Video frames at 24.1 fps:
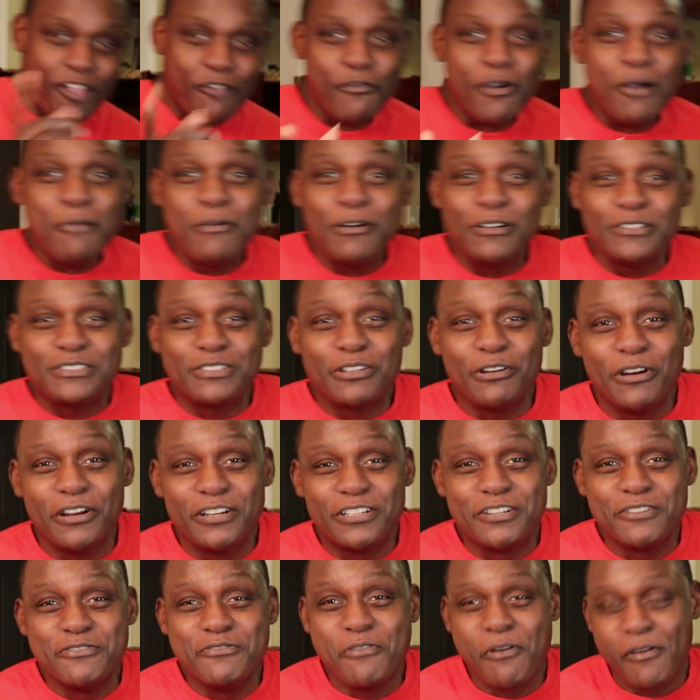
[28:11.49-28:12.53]
One more
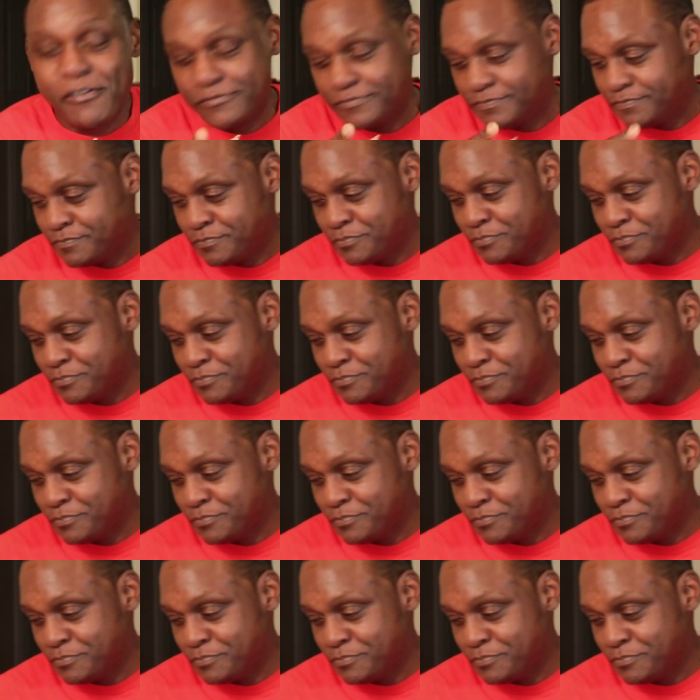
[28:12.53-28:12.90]
story too.